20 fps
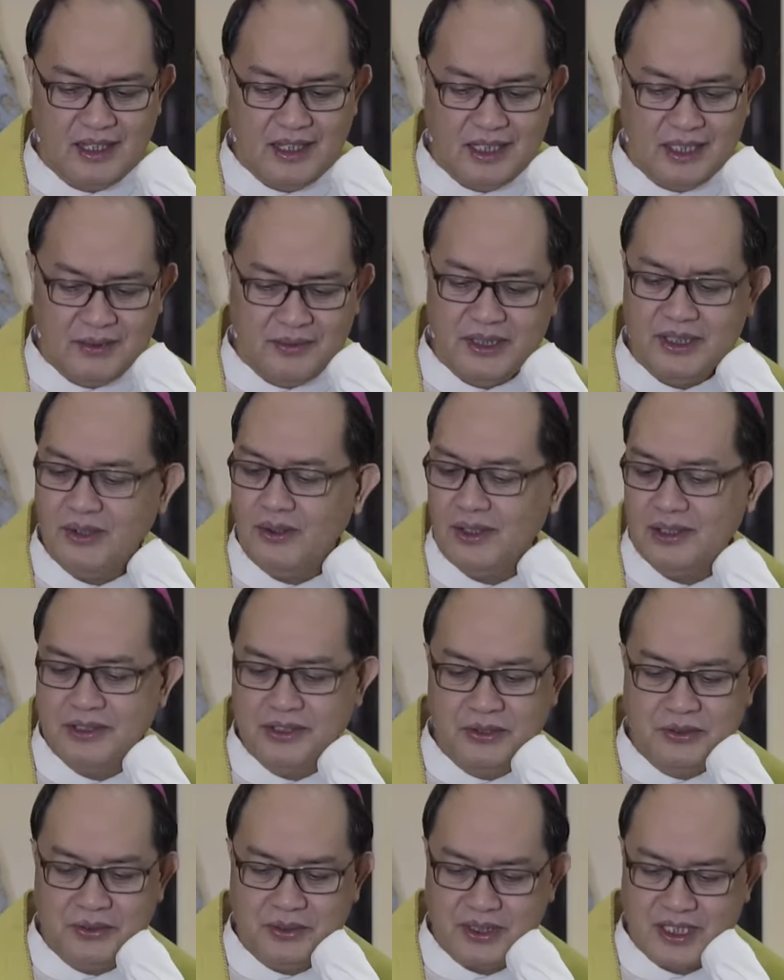With all
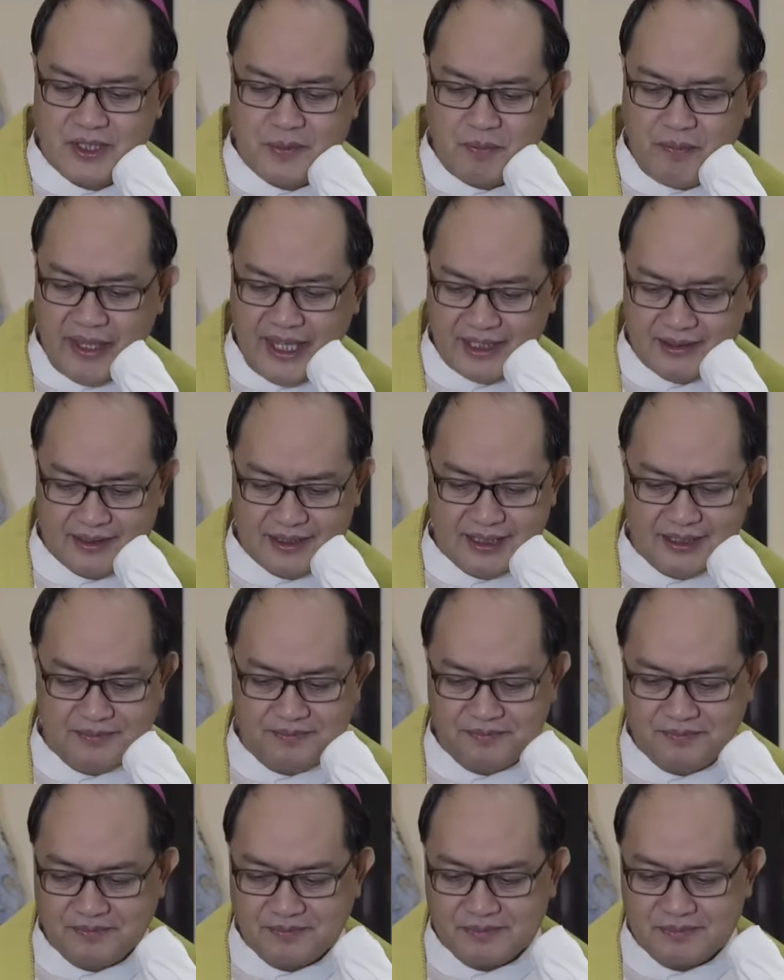due respect,
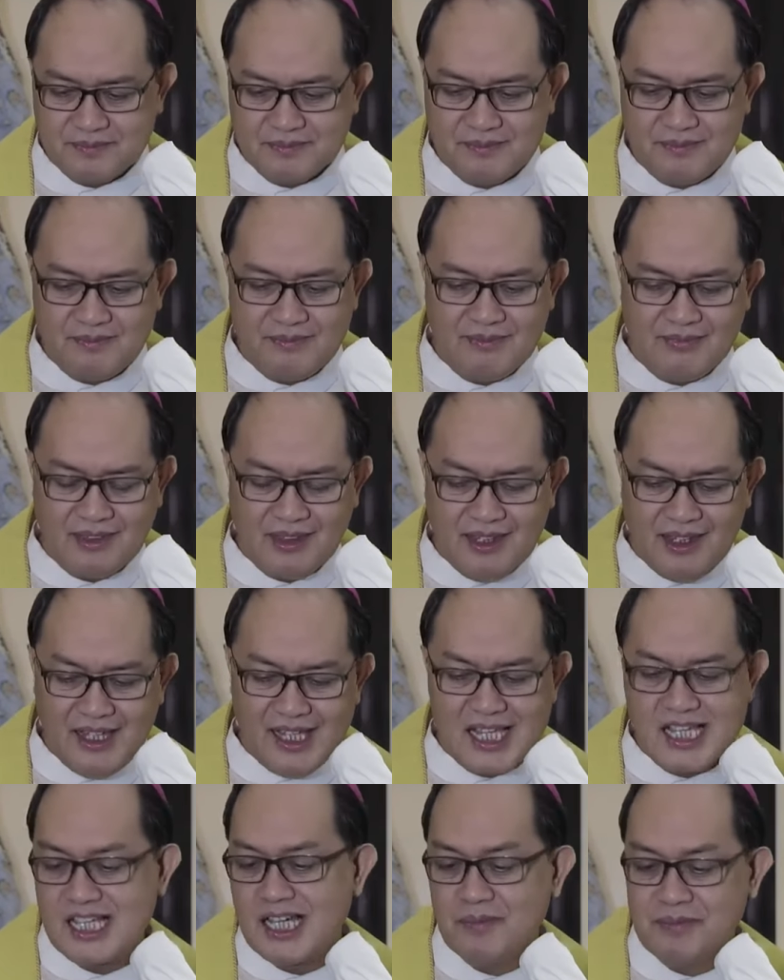
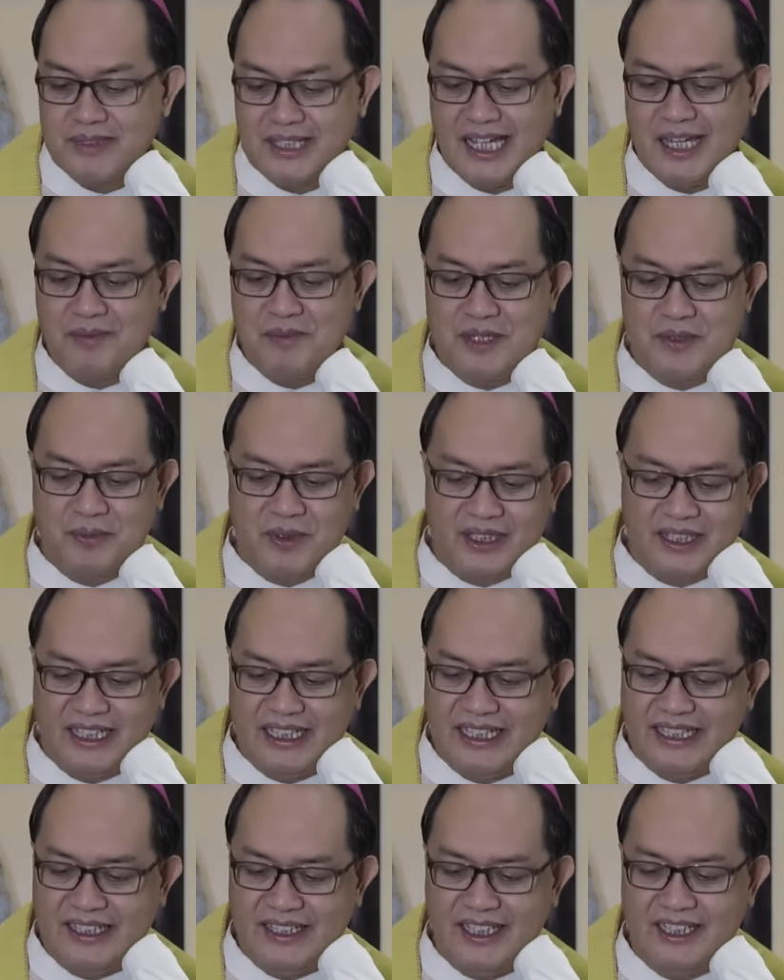sometimes we
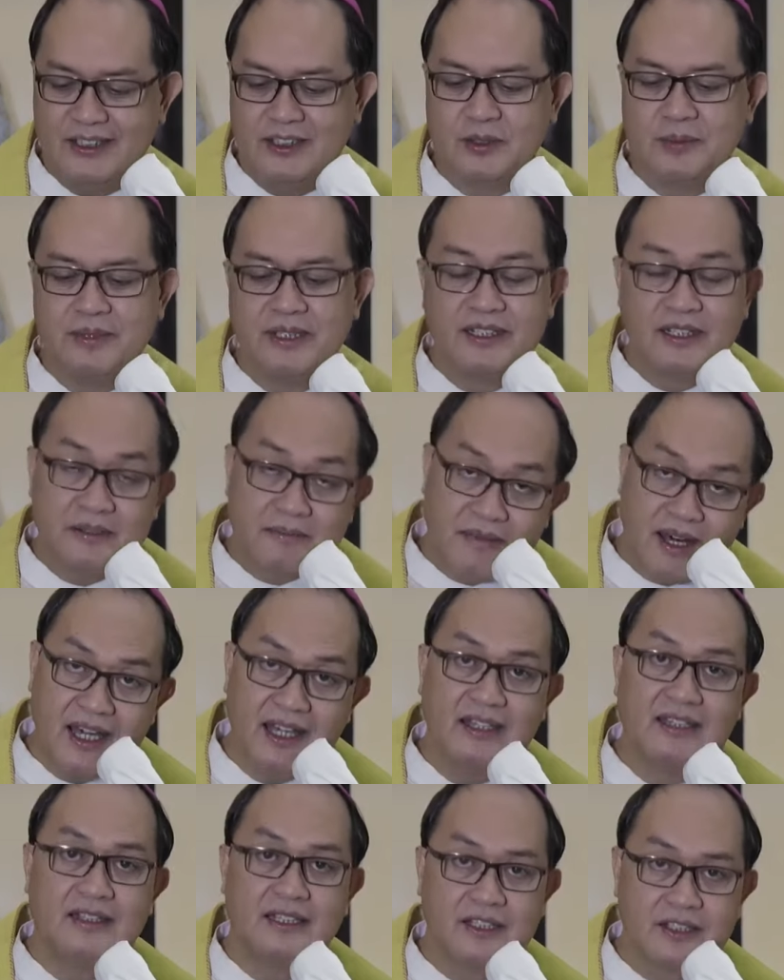really need to be
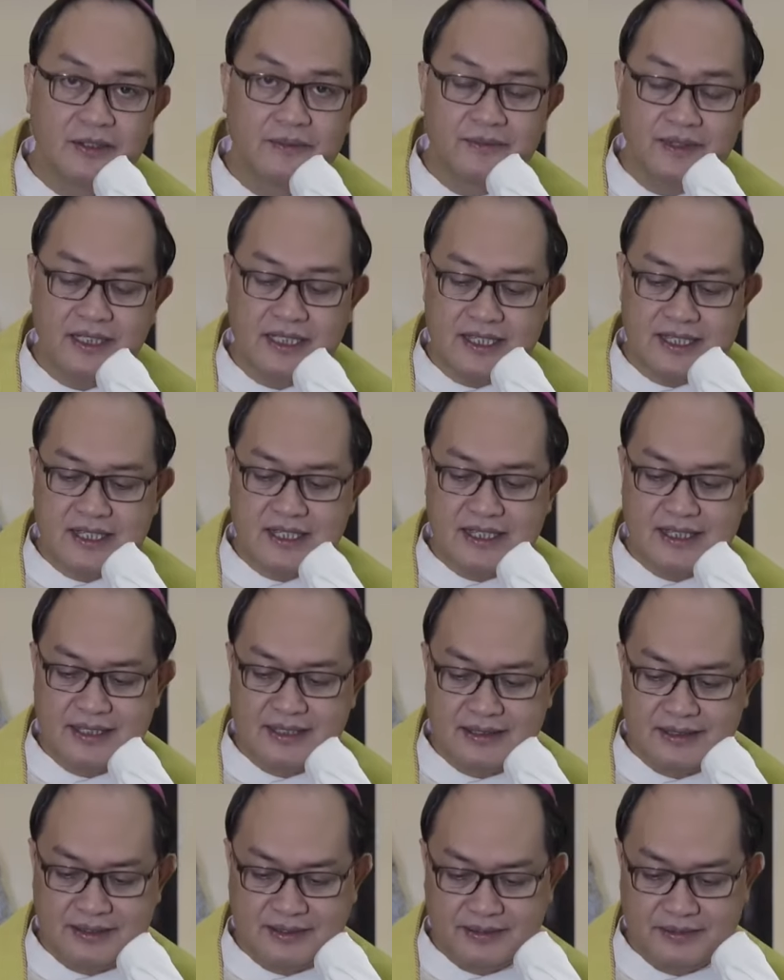reminded of this,
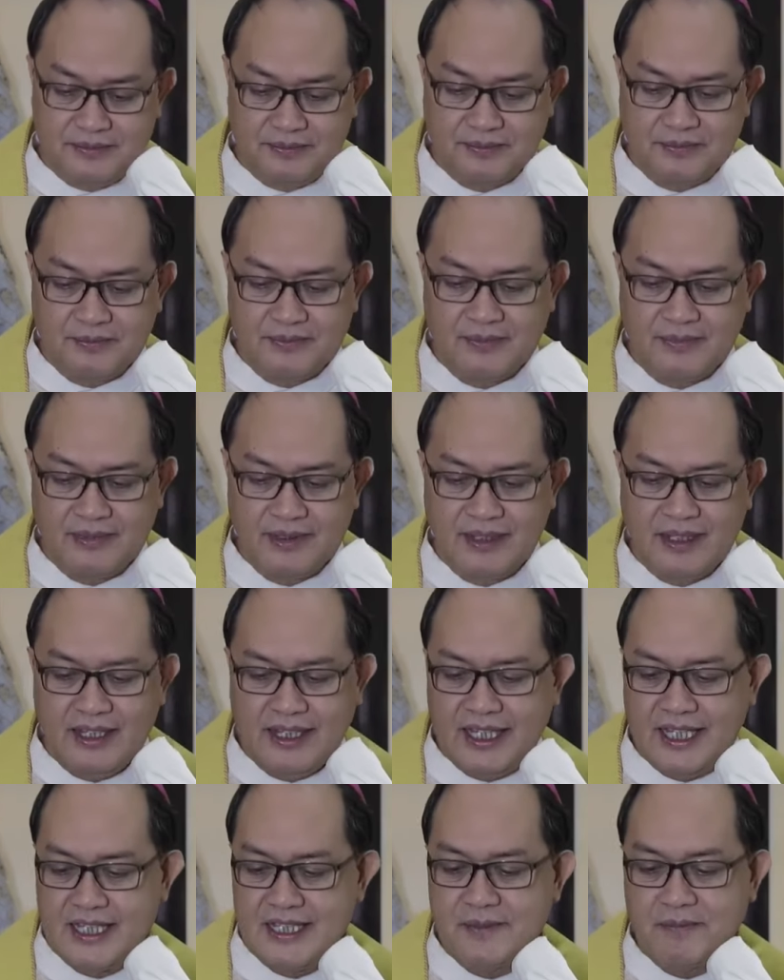
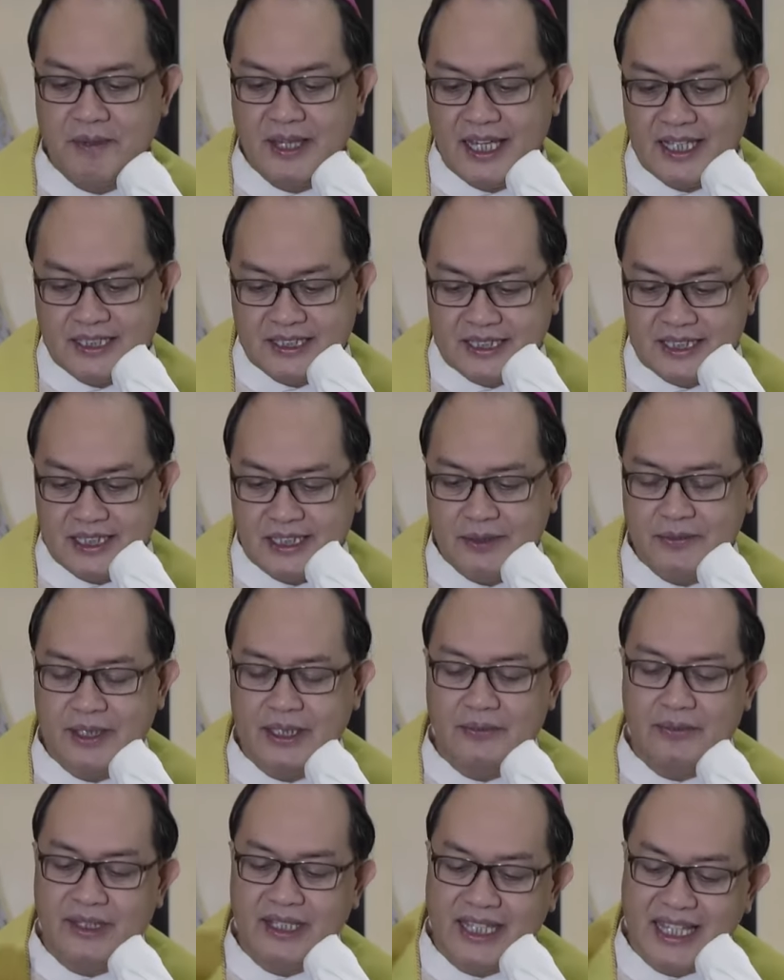especially
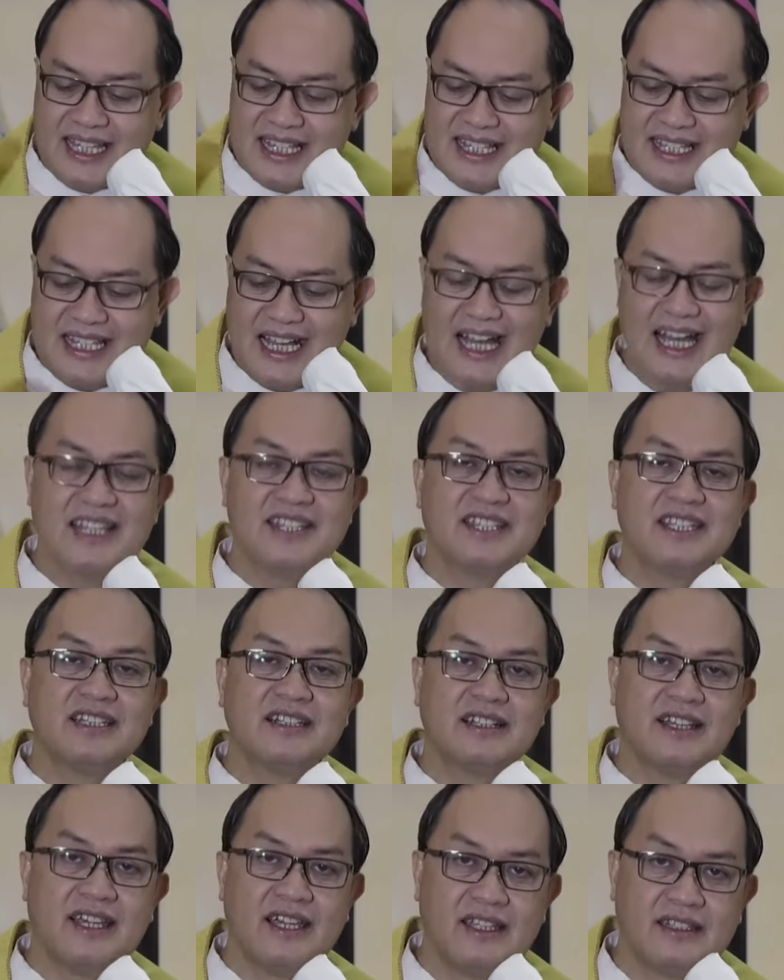when we
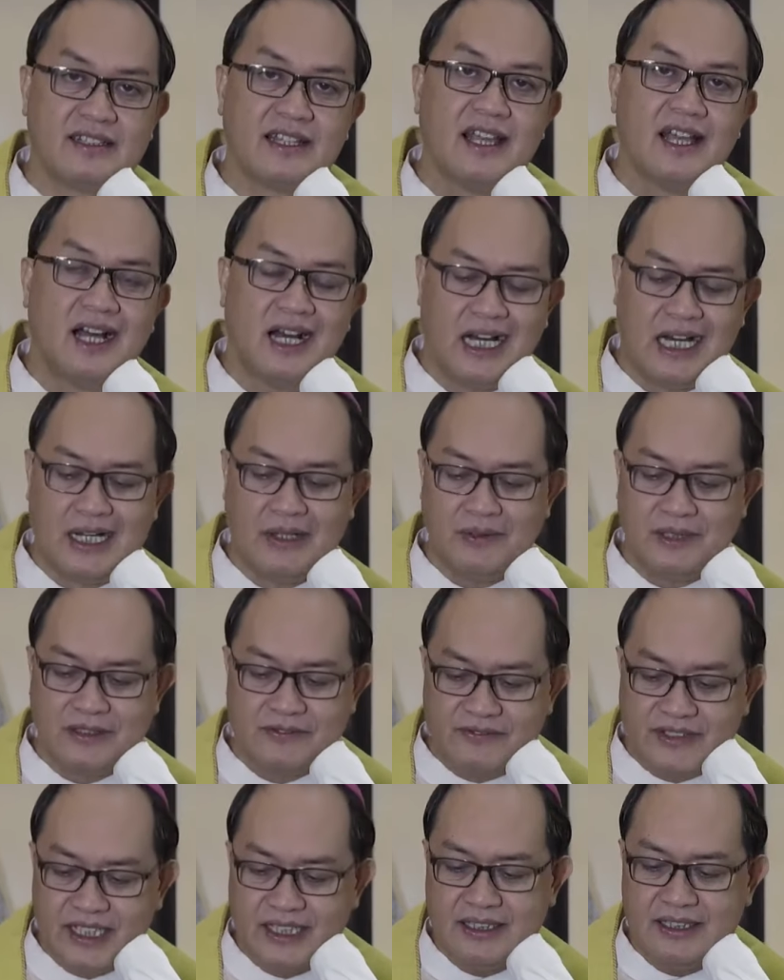exaggerate our
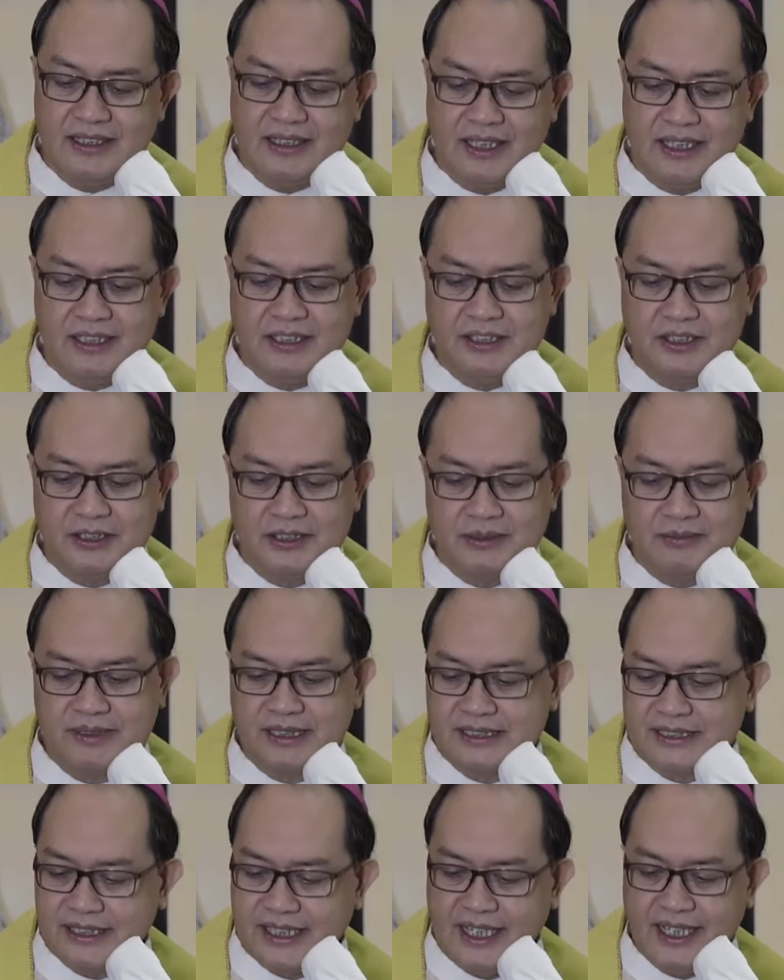veneration of the
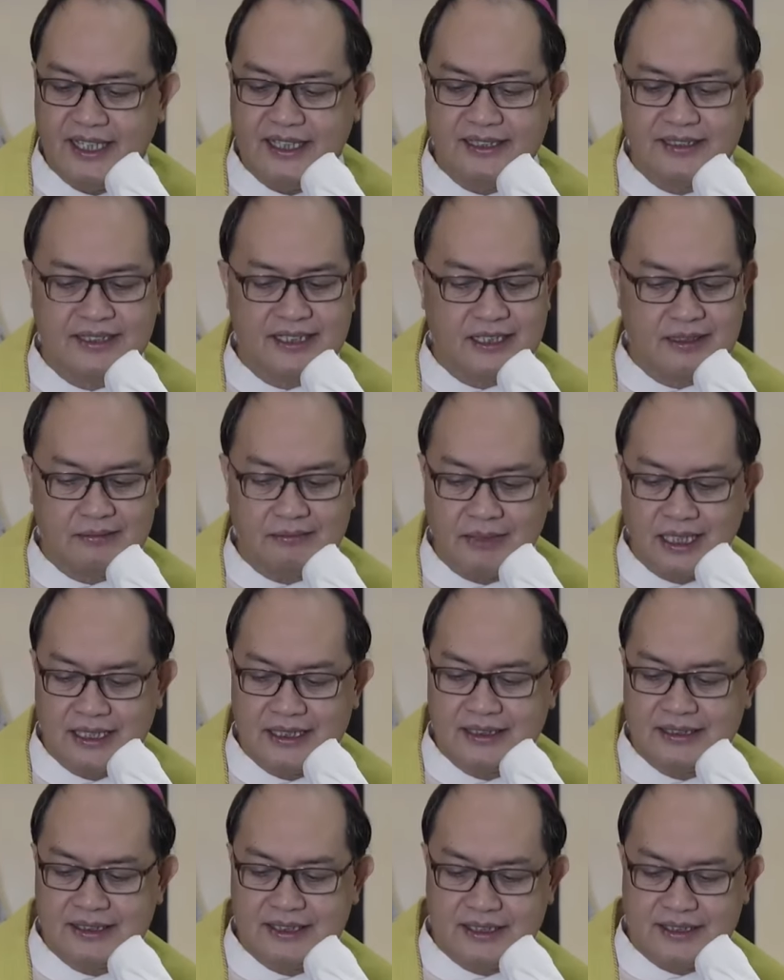saints and
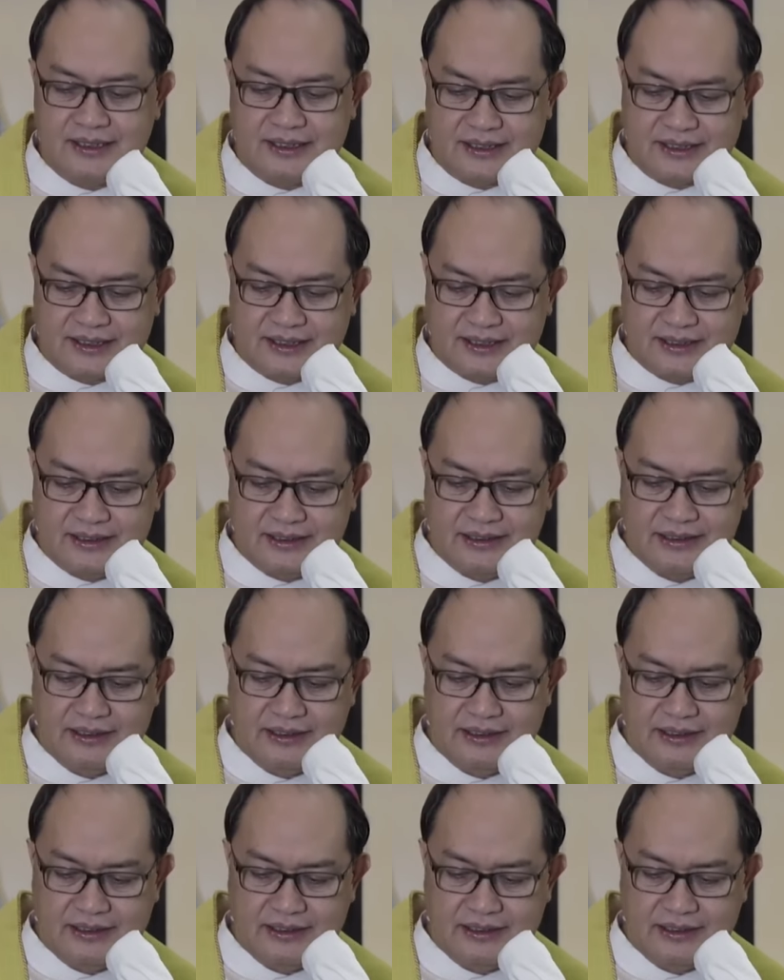martyrs